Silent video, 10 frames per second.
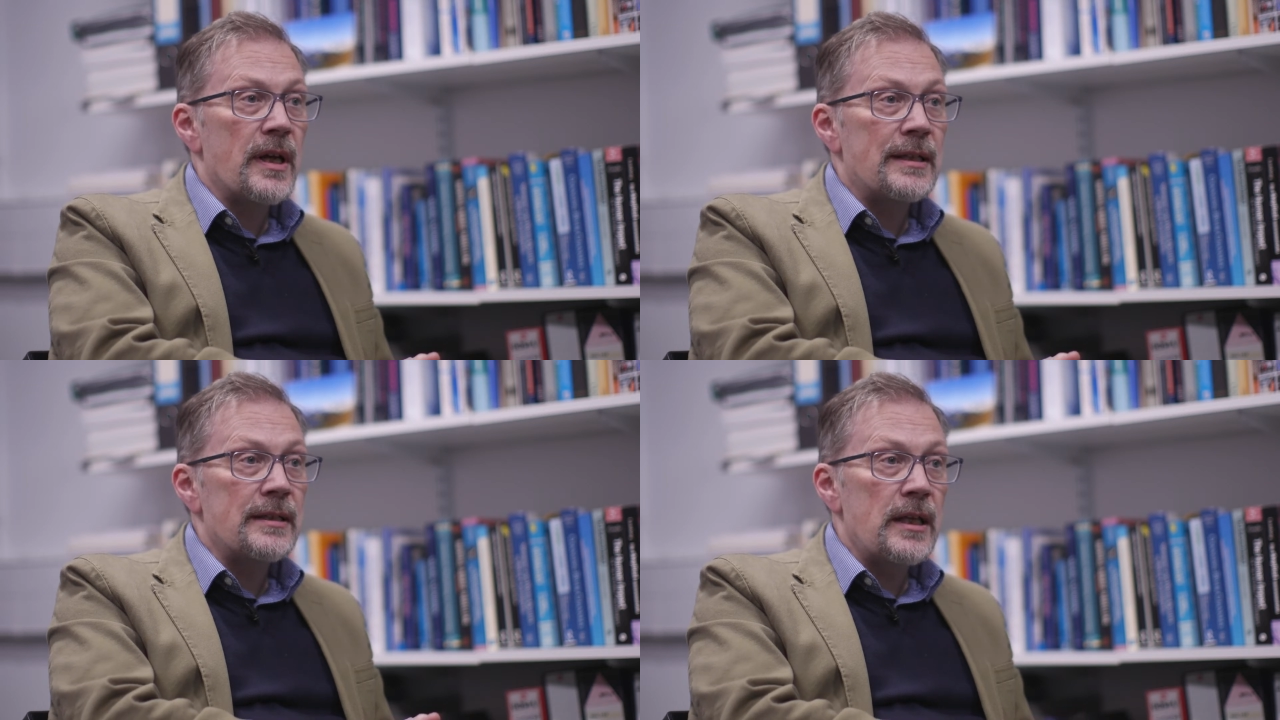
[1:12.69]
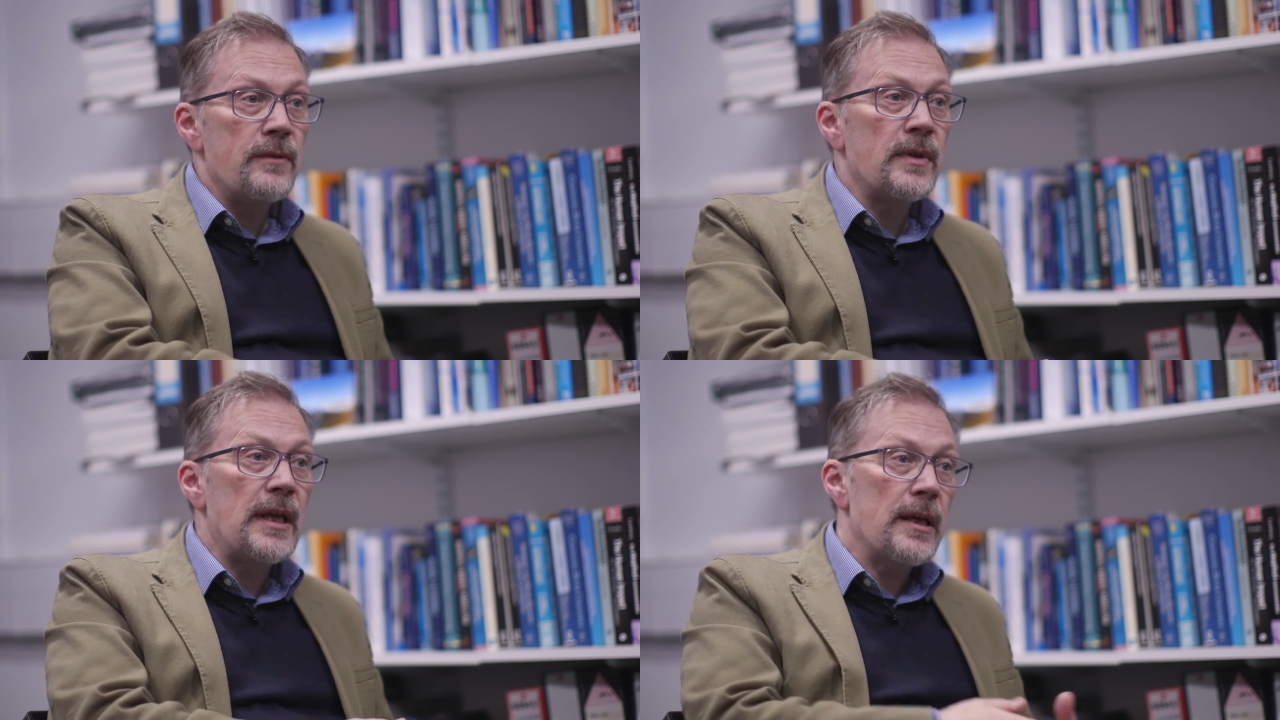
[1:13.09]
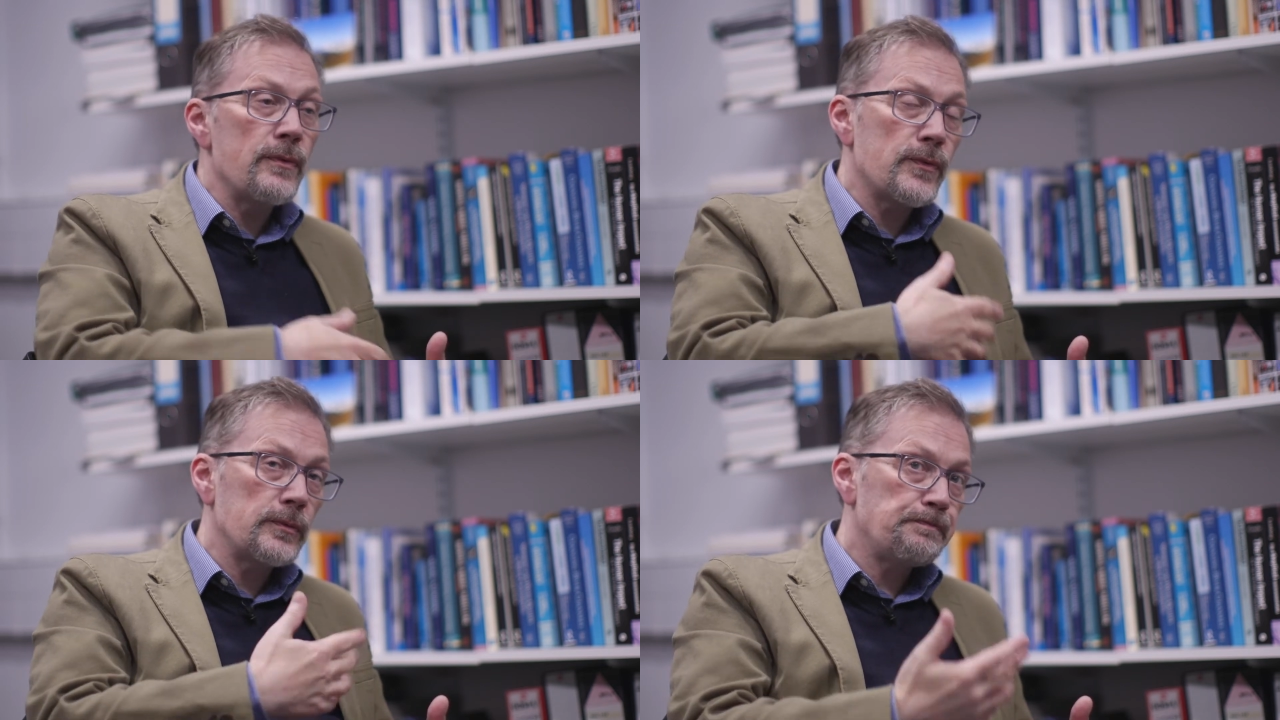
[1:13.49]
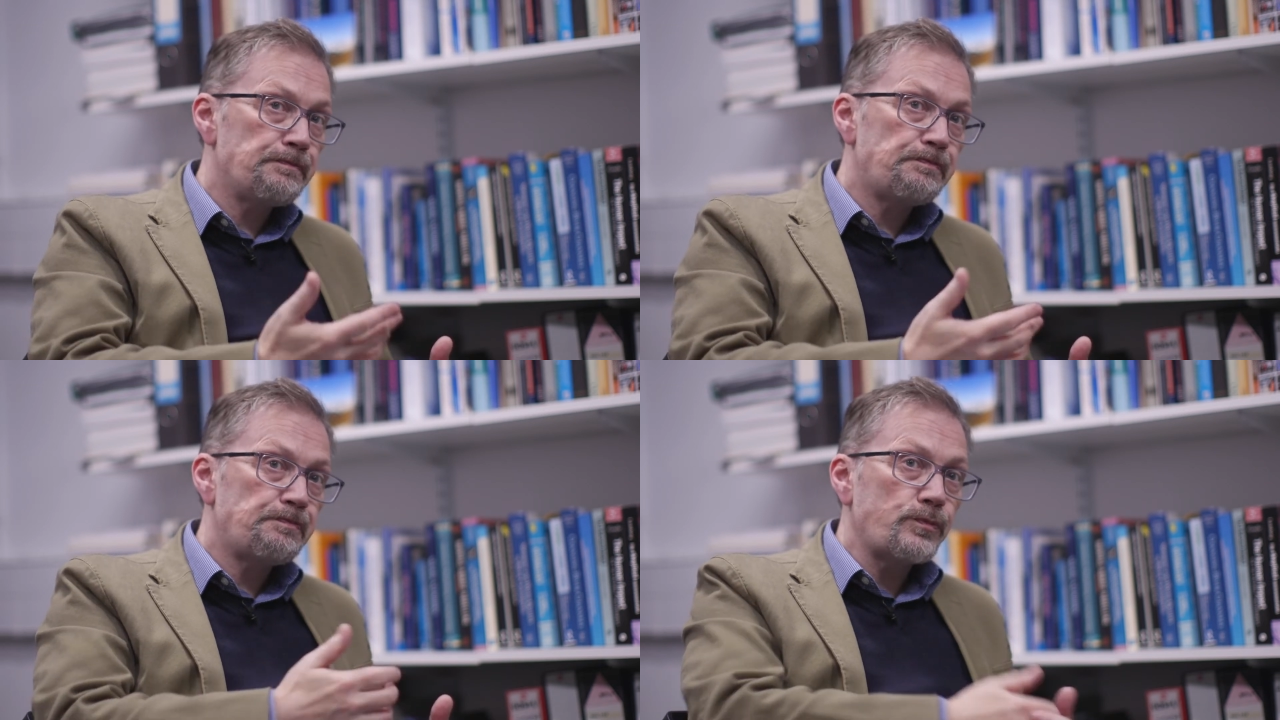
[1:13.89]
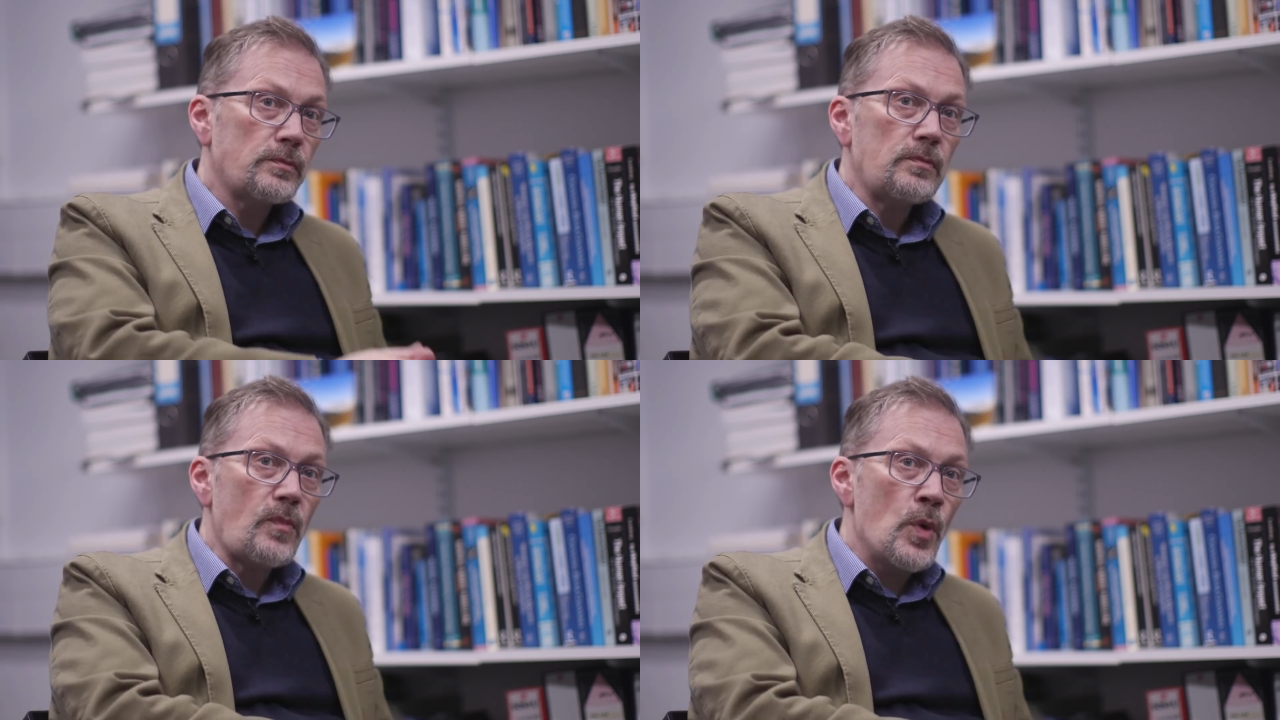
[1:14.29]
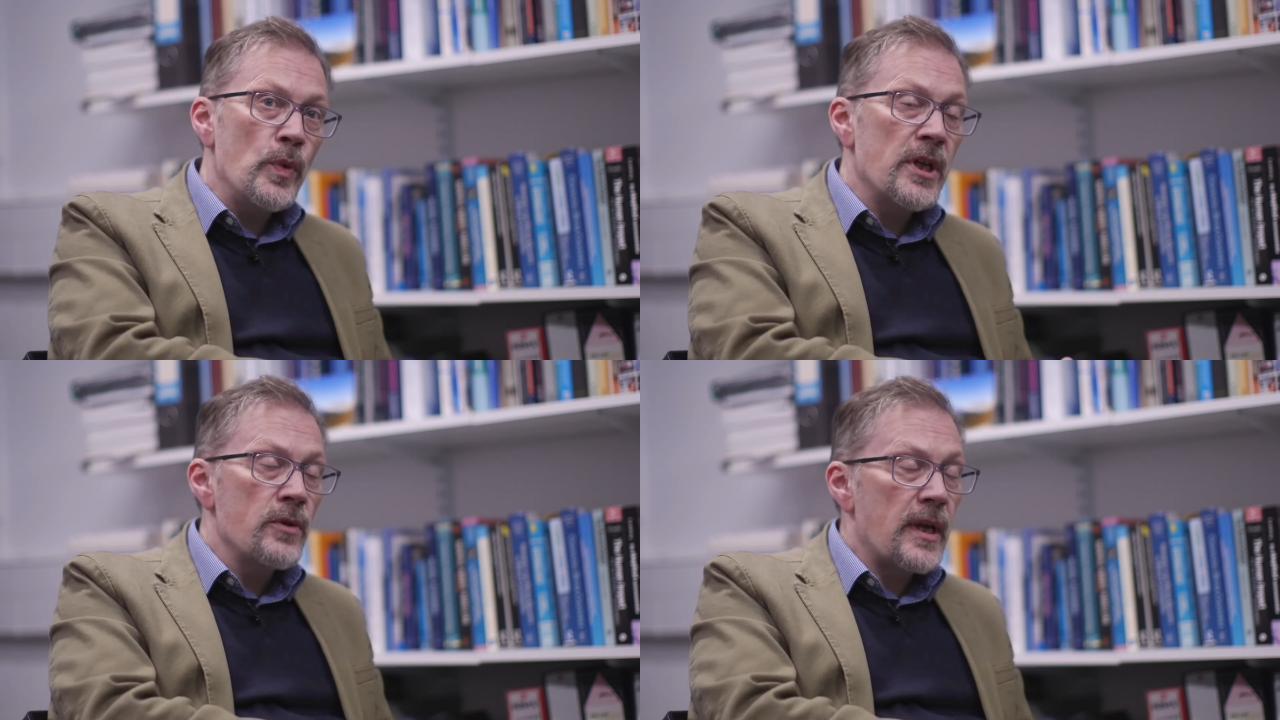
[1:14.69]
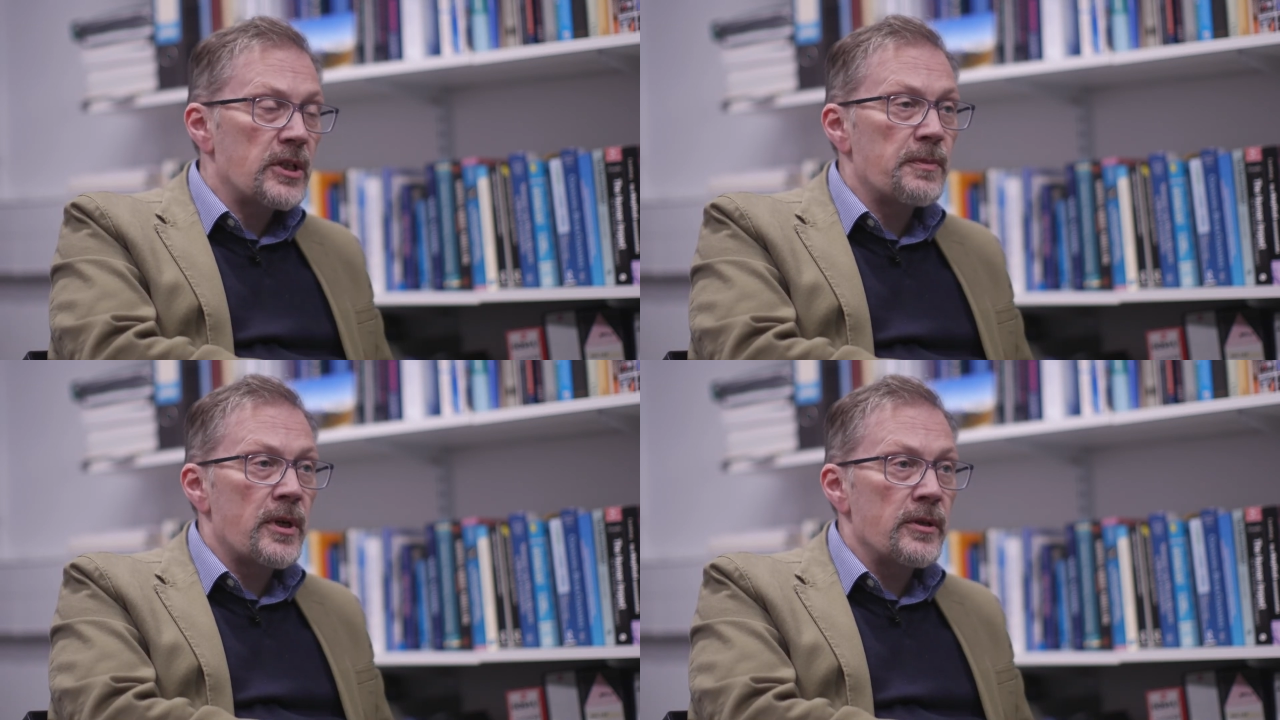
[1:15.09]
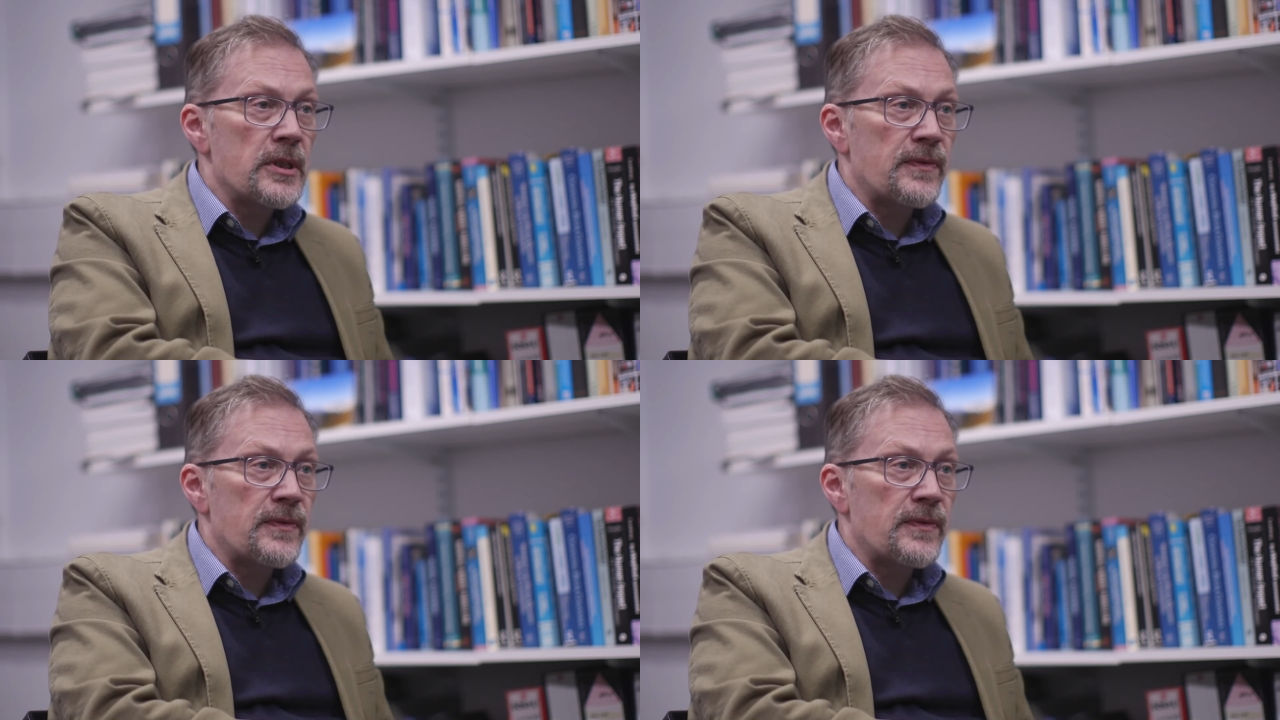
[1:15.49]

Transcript: and even if we don't experience